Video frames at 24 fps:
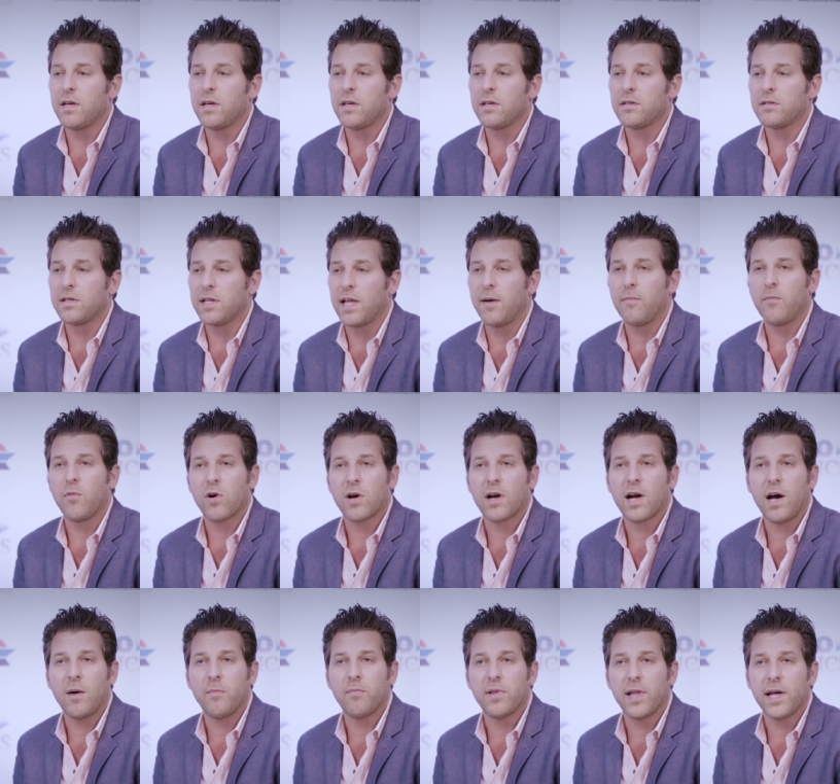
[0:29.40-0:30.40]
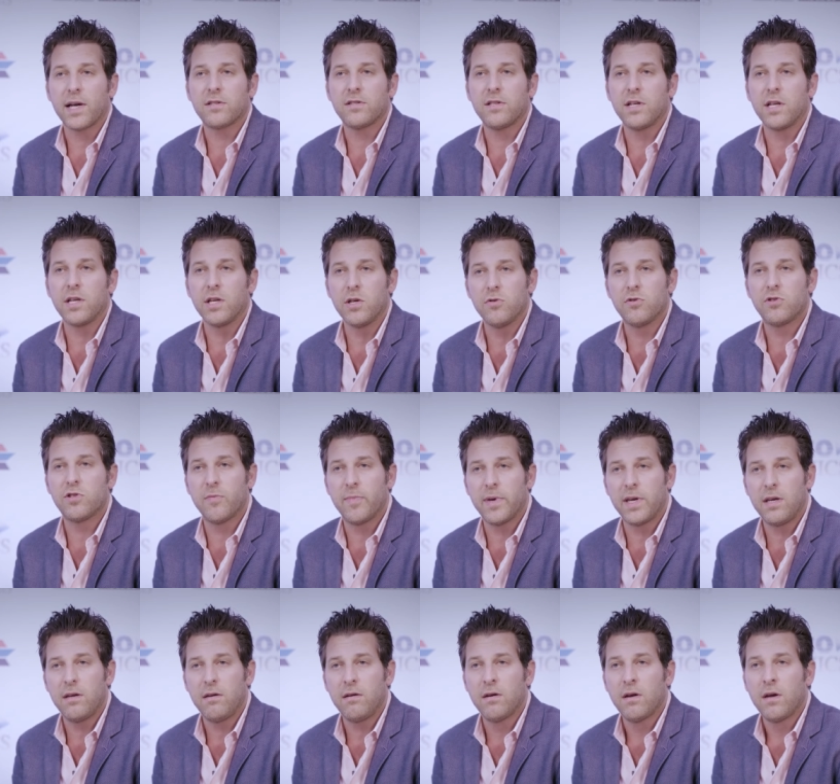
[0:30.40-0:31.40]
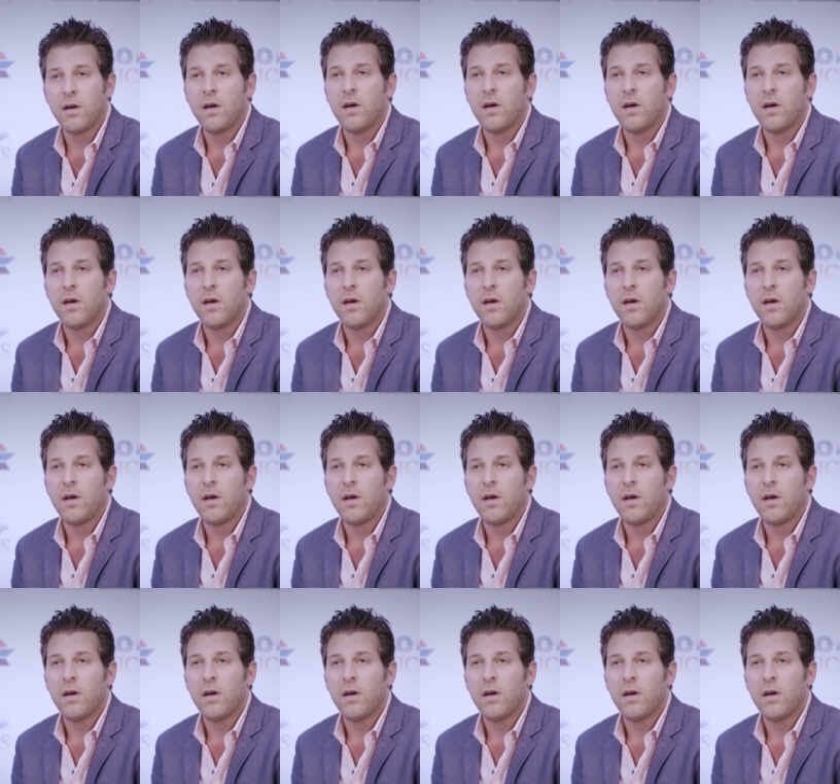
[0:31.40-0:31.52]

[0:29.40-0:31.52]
is a lot more complex than it used to be.